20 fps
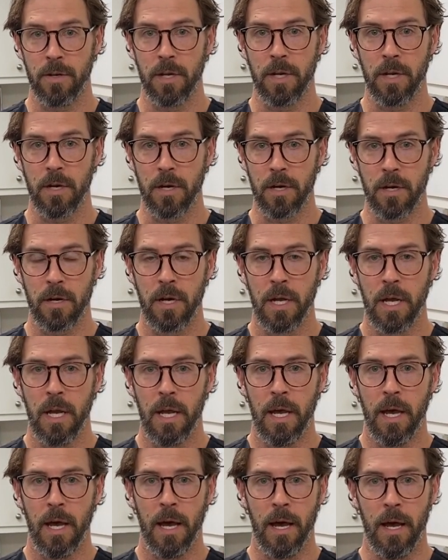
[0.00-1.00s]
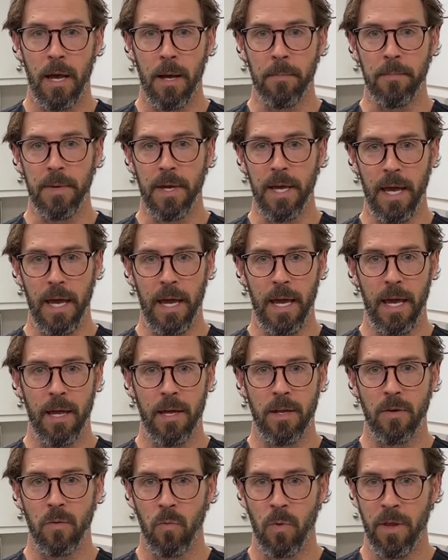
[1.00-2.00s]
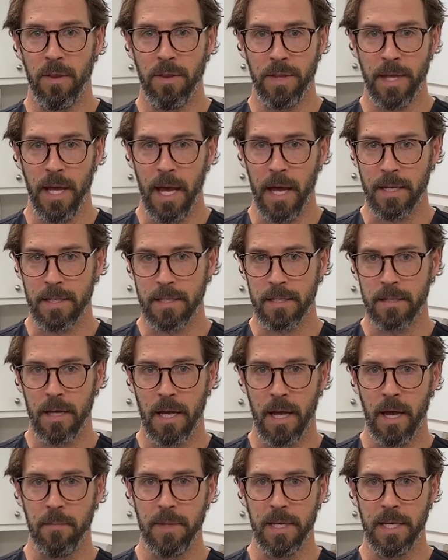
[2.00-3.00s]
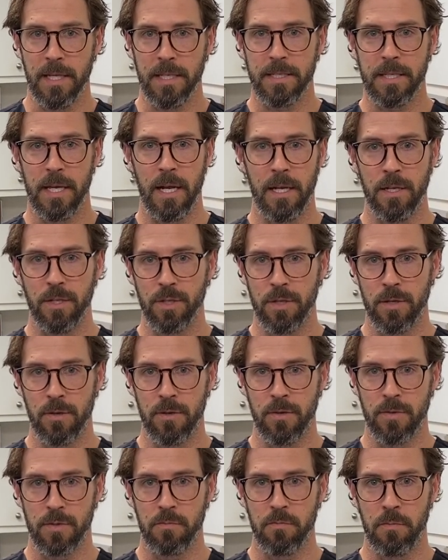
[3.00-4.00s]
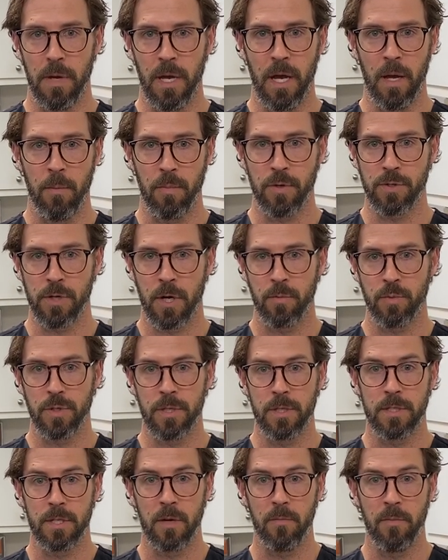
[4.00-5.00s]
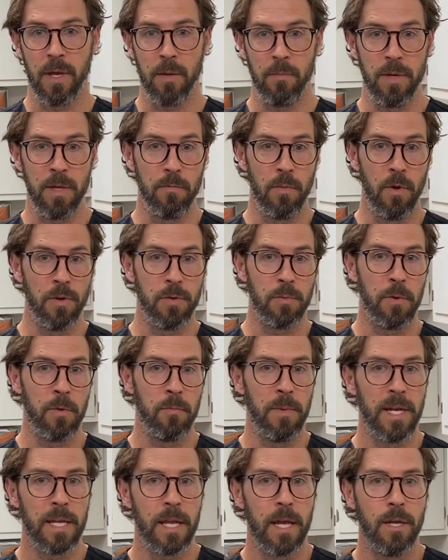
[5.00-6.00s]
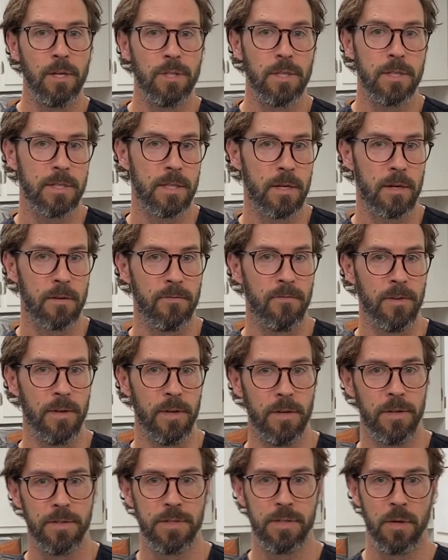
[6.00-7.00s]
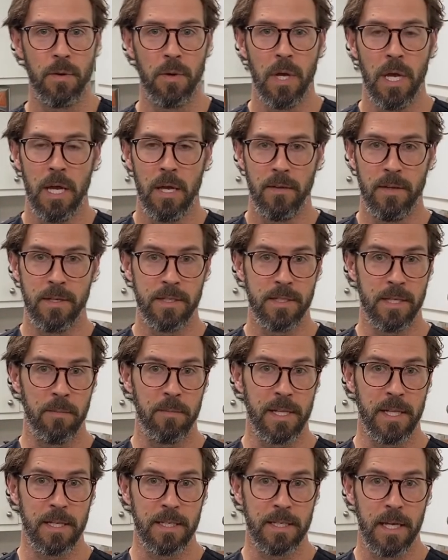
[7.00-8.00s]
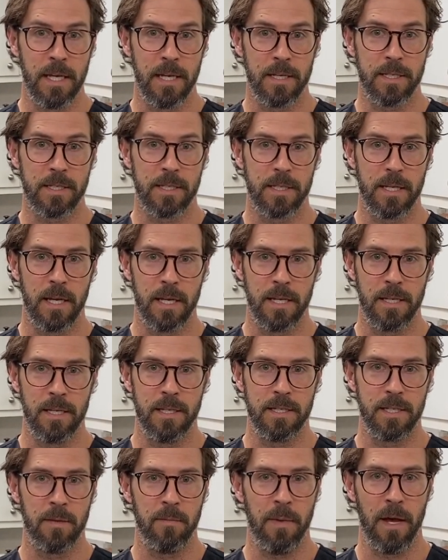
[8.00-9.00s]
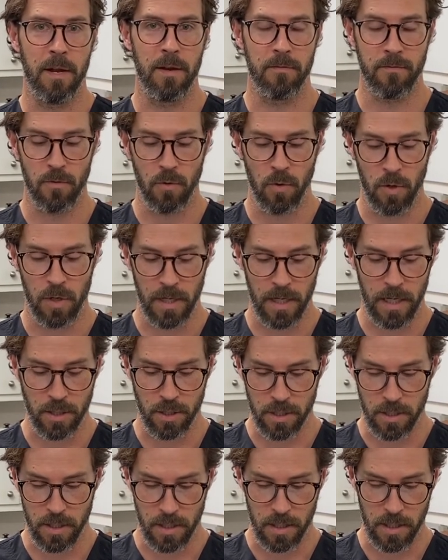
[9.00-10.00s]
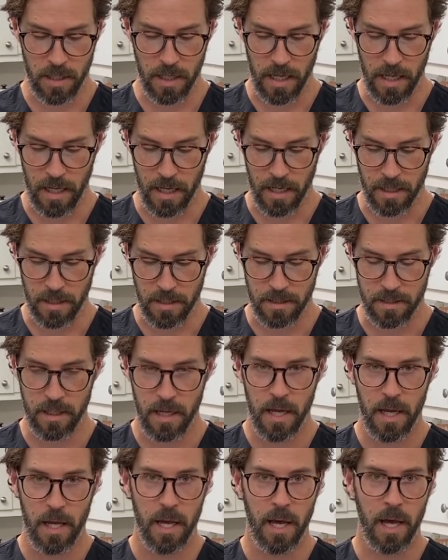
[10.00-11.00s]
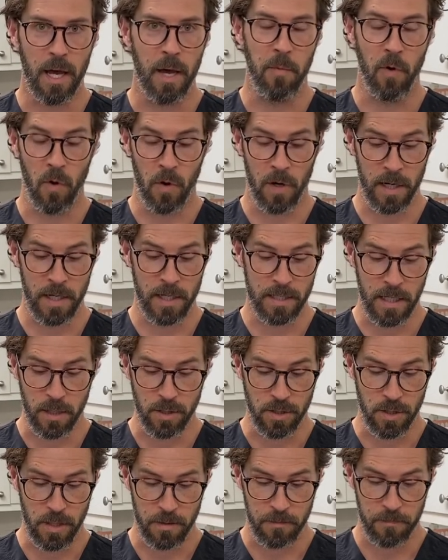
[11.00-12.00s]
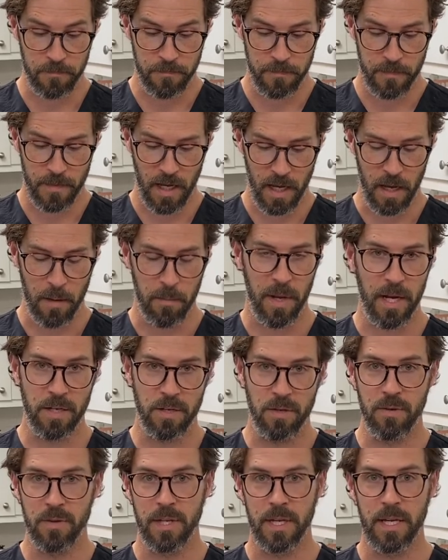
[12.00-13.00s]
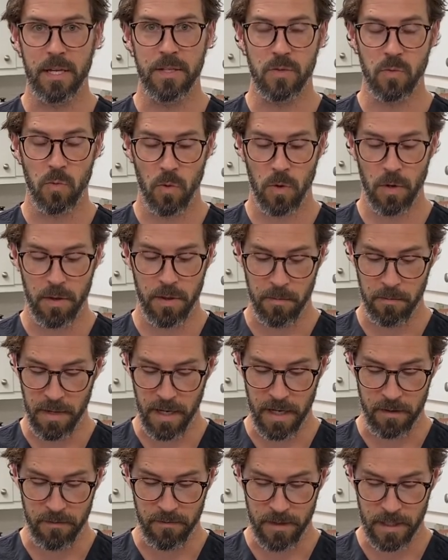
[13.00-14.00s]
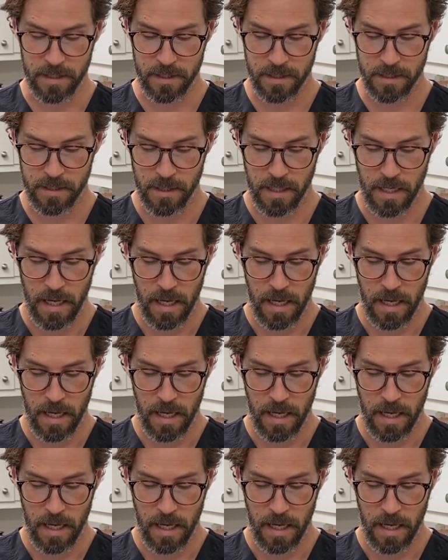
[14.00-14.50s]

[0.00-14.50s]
year, and inside each of those prescriptions, there may be multiple medications that are filled. So this is something that takes a decent amount of coordination and organization, but I do think it's worth the benefits.